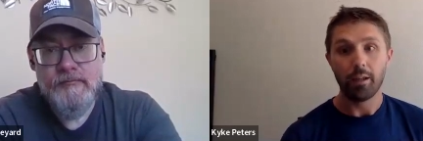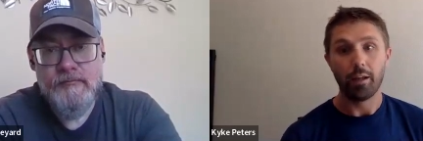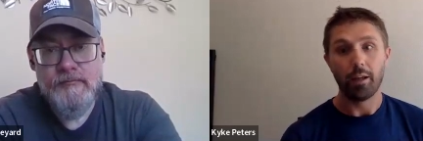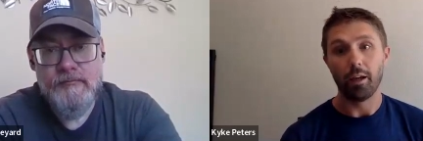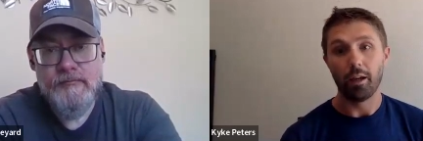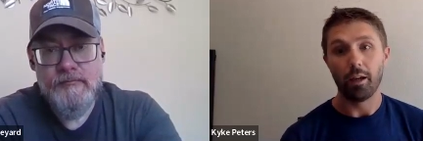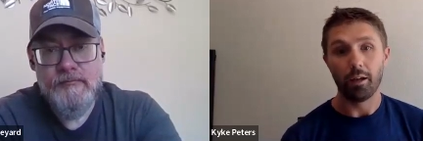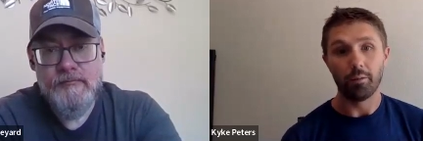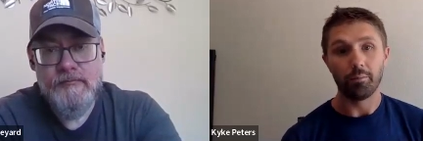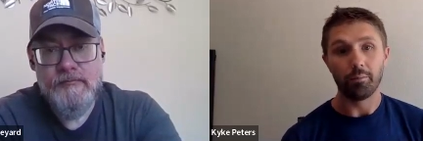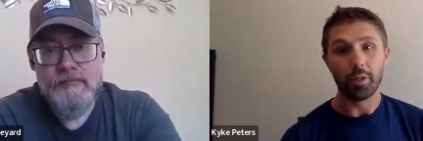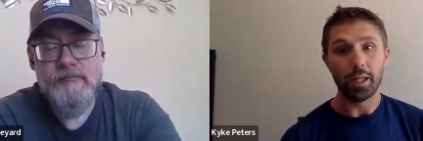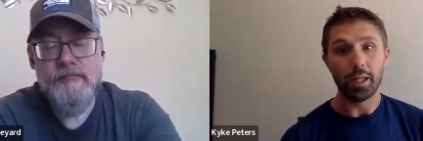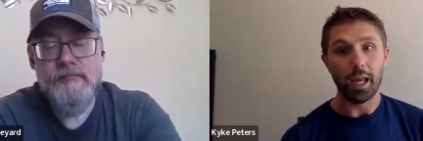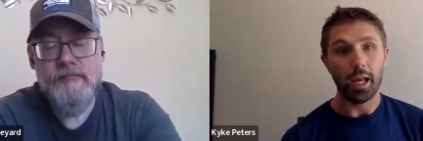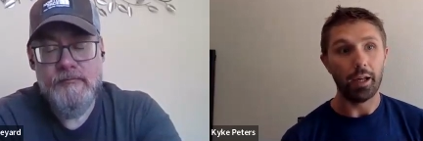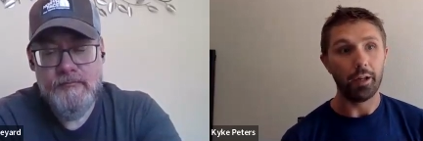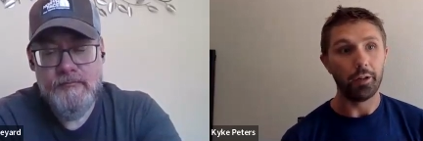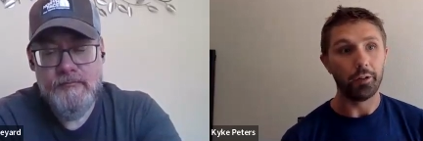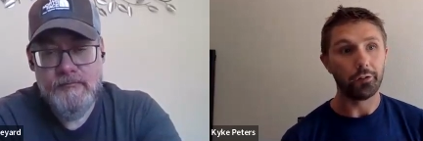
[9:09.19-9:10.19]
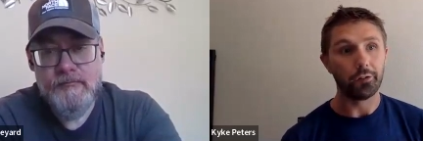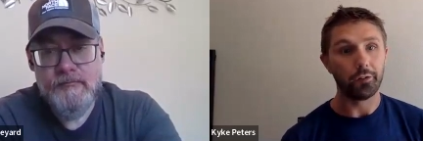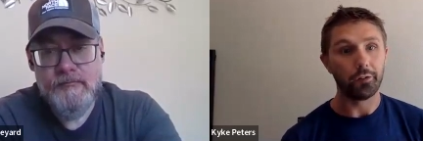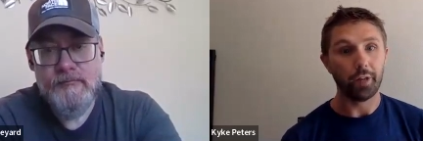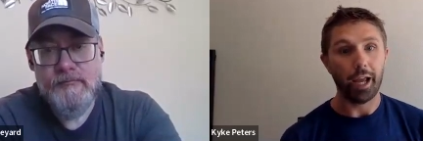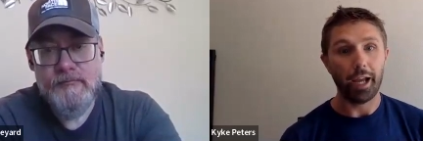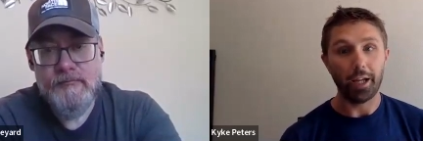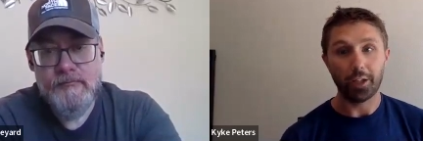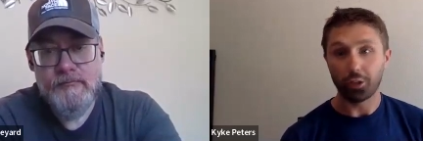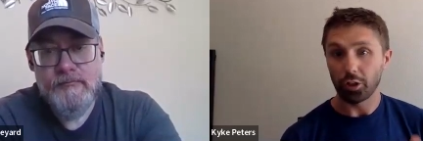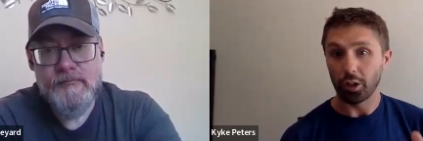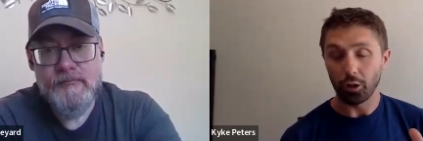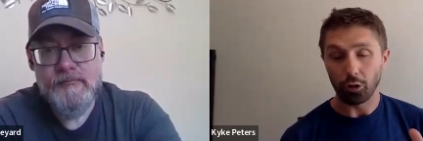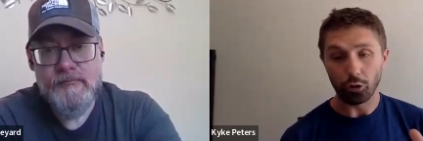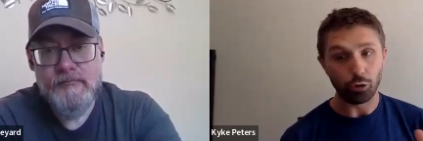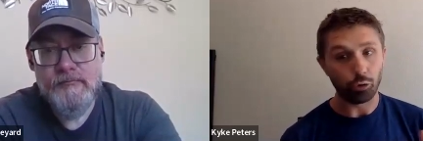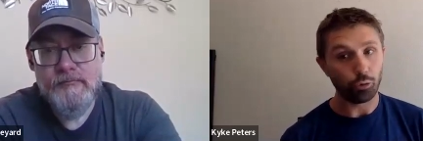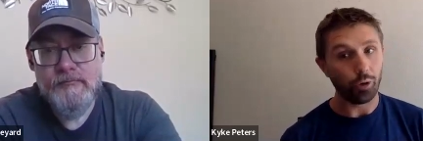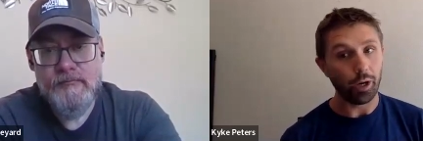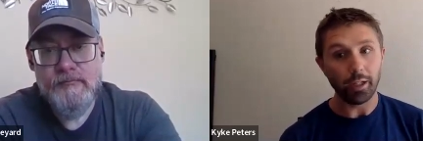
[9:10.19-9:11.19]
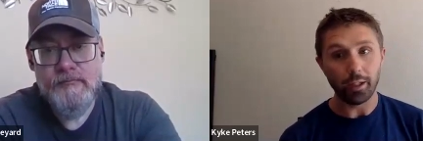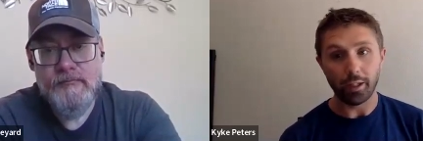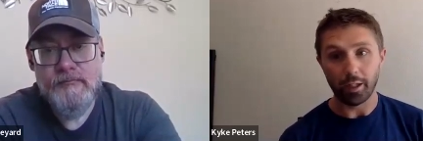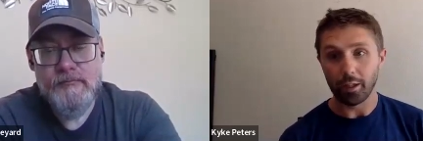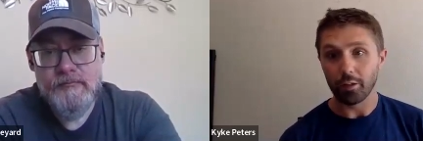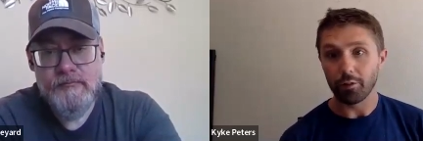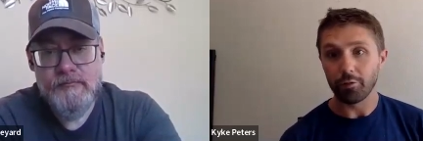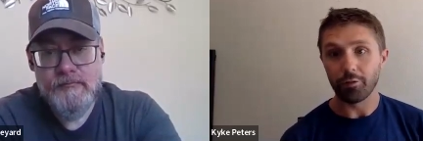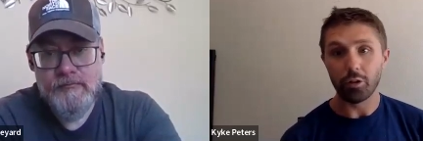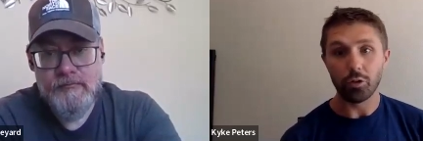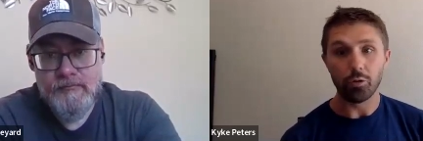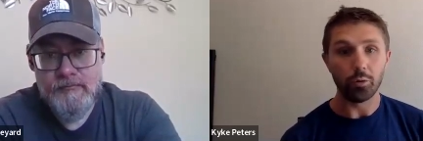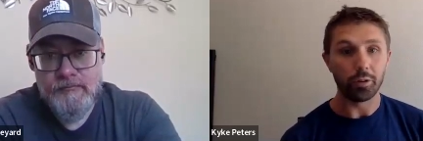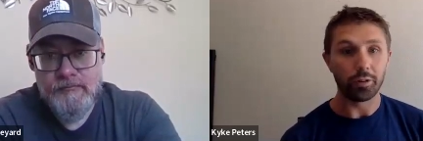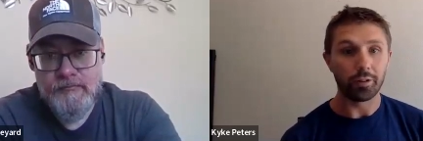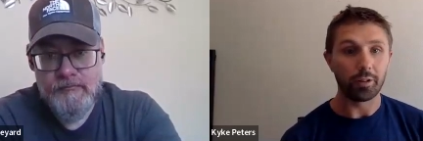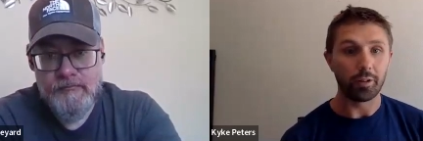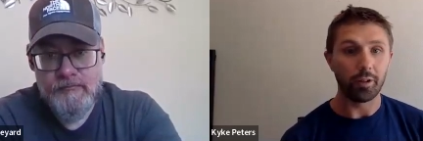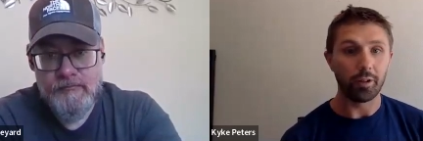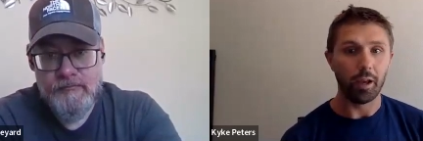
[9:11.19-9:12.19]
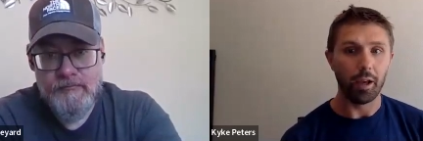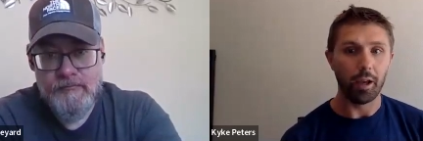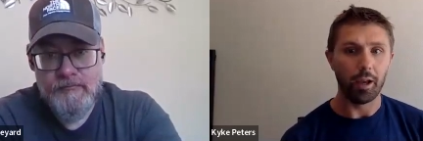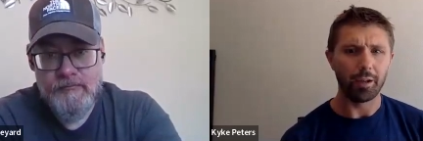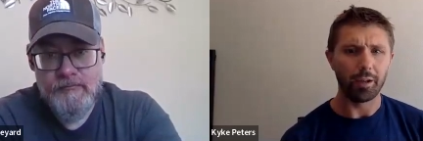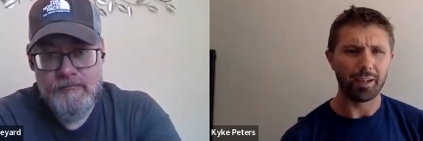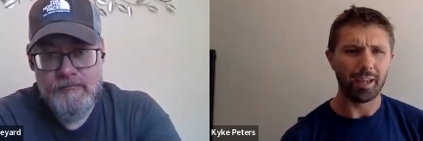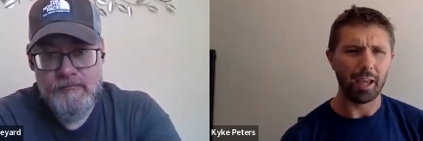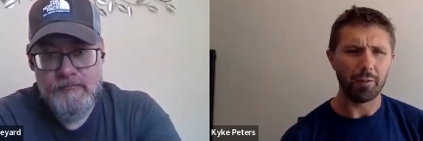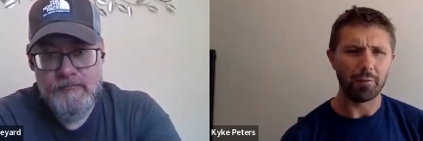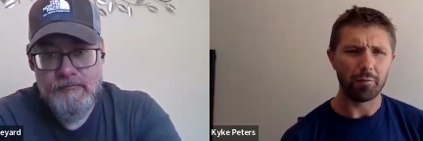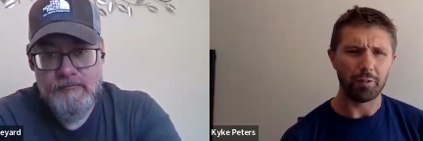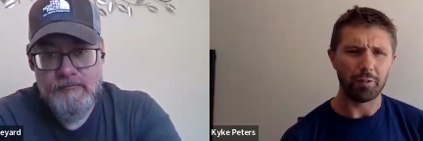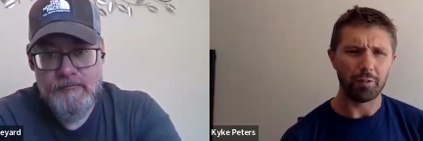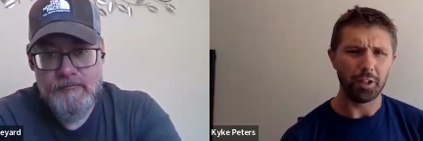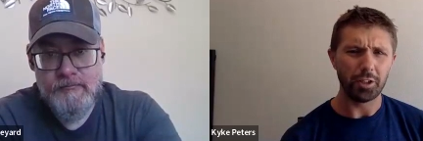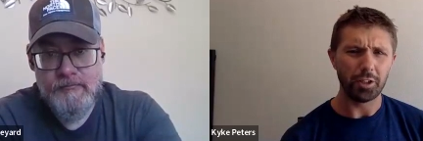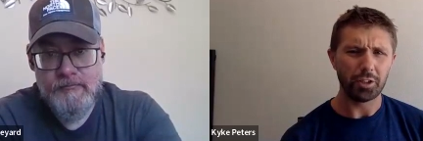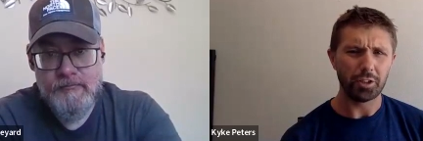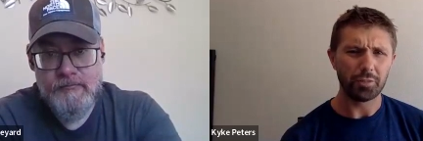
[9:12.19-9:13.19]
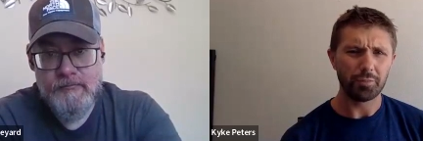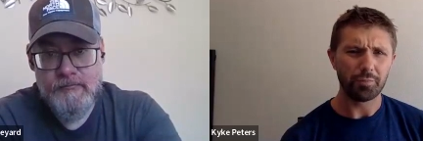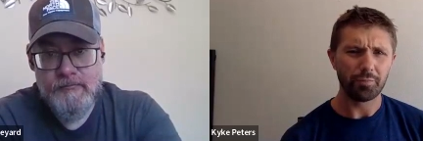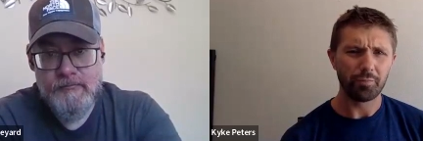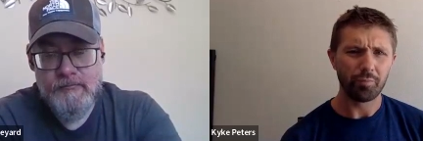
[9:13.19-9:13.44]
Speaker 1: um, he has actually a great interview with uh, ken fish